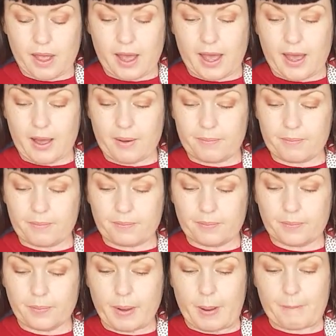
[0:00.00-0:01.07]

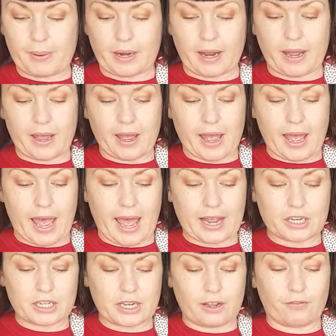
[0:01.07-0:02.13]
But
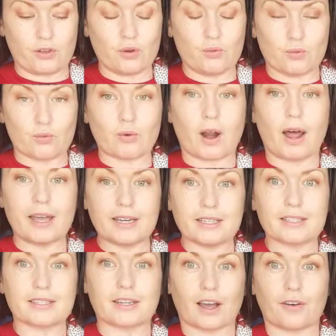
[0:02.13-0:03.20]
if you write
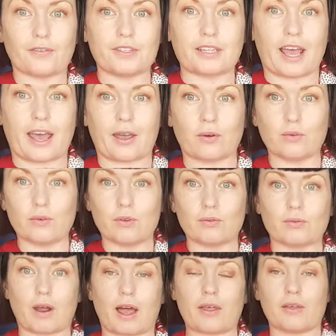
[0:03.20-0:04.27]
stuff down
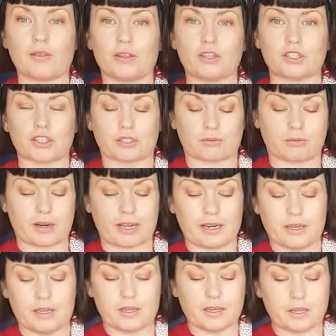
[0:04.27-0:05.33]
rather than just read
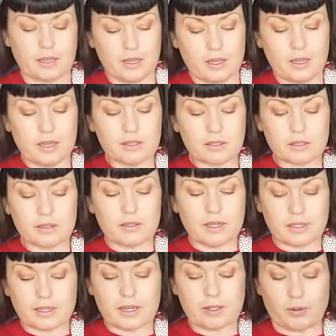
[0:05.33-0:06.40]
it,
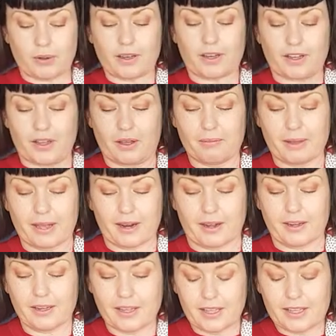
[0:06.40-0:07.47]
it does work a lot
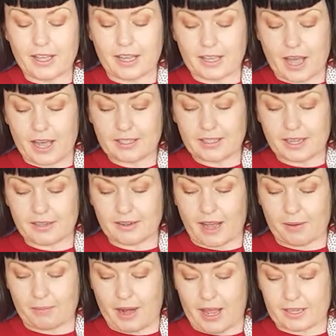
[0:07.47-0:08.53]
better. I sat
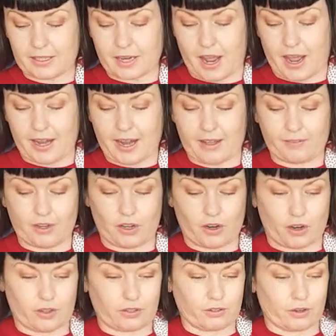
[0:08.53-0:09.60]
up last night having a
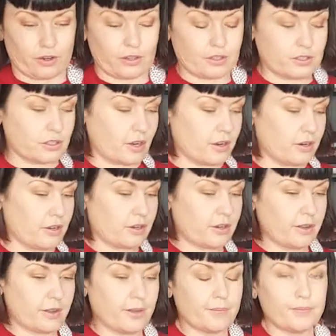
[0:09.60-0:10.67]
go through, so
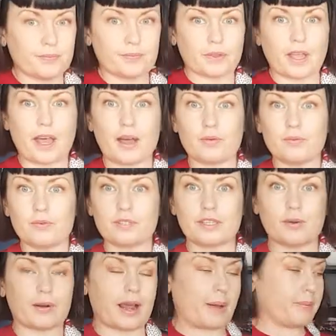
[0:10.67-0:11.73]
we'll
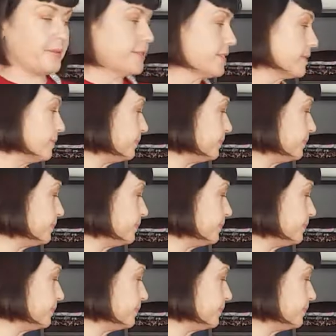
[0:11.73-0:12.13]
see what happens.